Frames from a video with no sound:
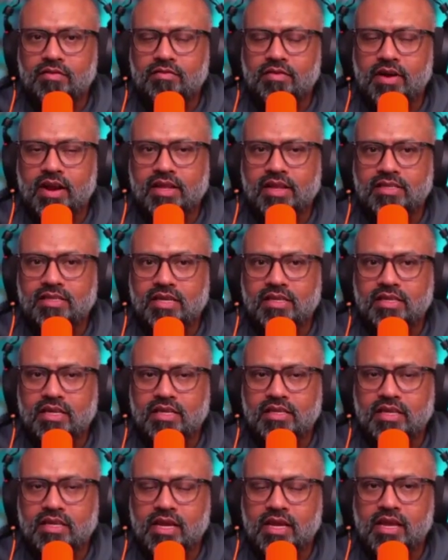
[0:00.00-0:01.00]
Defining
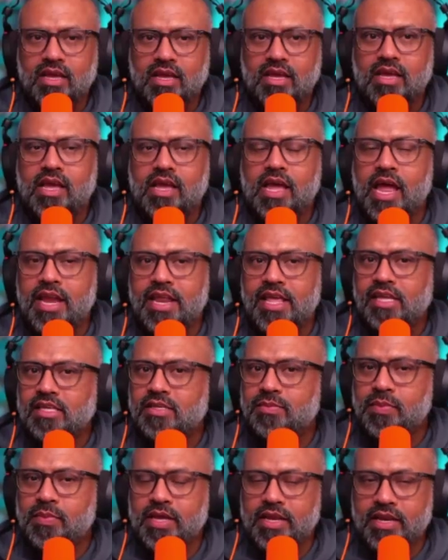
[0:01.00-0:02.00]
success. Any
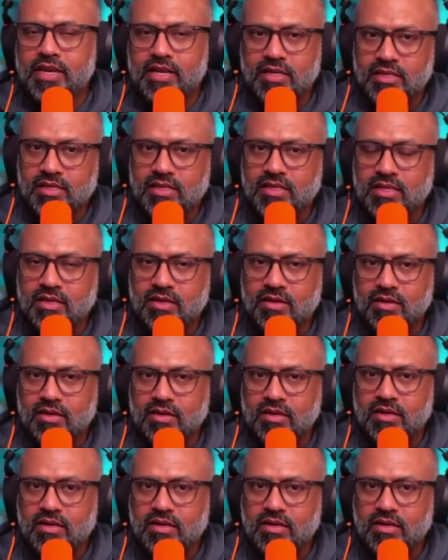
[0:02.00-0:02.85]
experience